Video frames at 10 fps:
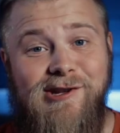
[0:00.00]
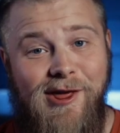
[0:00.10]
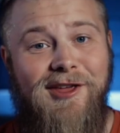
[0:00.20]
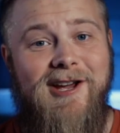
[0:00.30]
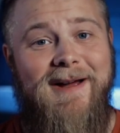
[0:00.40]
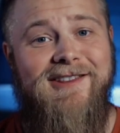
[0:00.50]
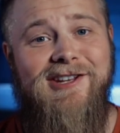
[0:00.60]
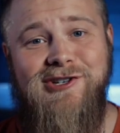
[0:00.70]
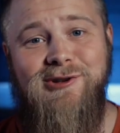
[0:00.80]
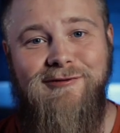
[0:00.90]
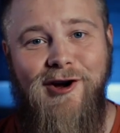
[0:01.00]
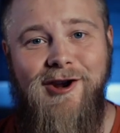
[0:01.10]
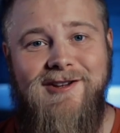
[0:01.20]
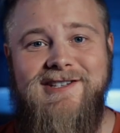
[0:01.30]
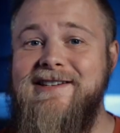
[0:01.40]
So the thing about digital
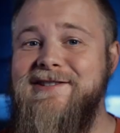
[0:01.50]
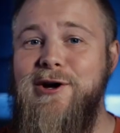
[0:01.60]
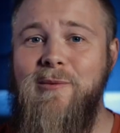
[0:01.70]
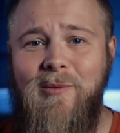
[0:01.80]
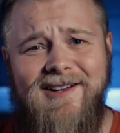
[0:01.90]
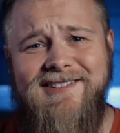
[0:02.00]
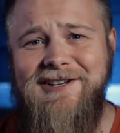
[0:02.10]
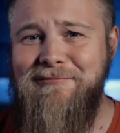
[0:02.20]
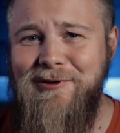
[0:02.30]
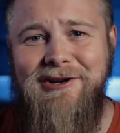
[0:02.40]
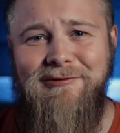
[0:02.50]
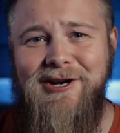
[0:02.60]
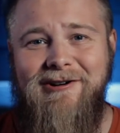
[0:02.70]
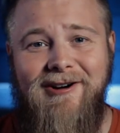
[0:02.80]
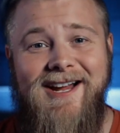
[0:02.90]
photos is that whilst they're really,
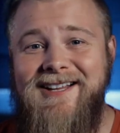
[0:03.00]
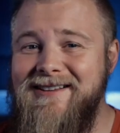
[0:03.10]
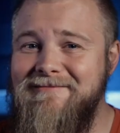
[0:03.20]
really great,